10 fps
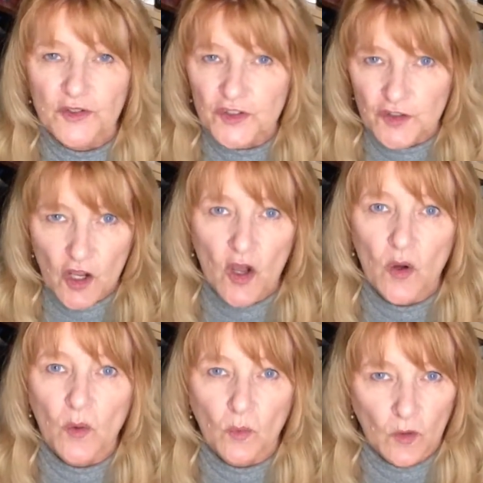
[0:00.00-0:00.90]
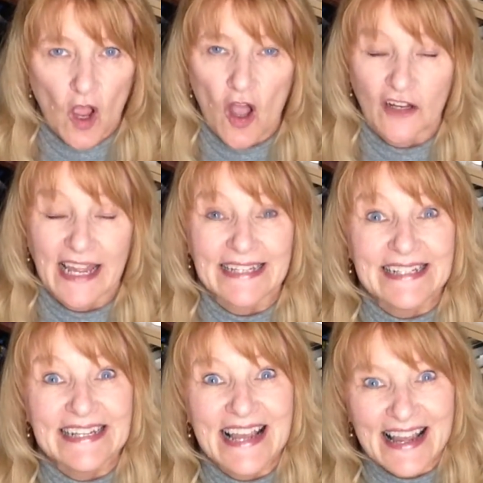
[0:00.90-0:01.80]
so wrong, and
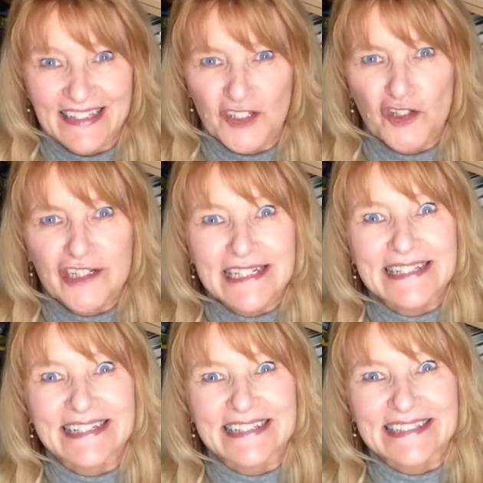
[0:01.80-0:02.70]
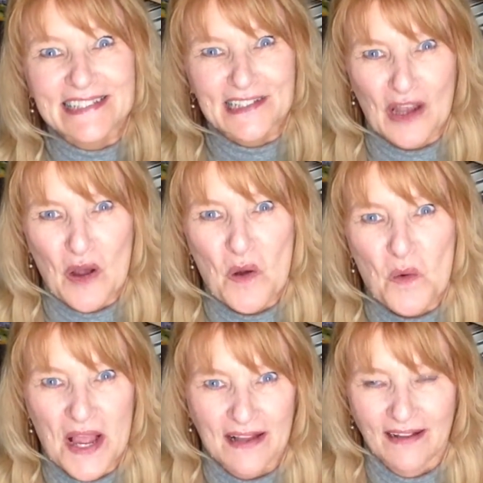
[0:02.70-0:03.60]
yet she did it so
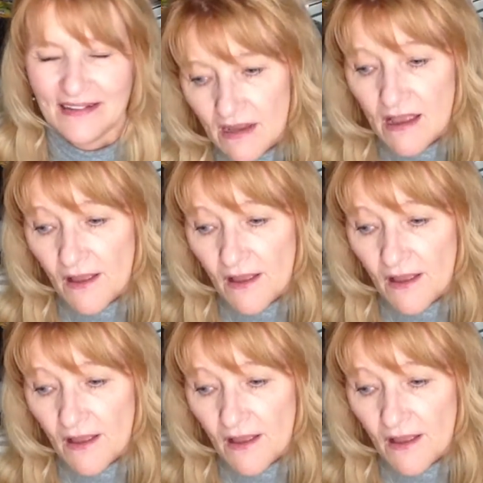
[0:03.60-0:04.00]
well.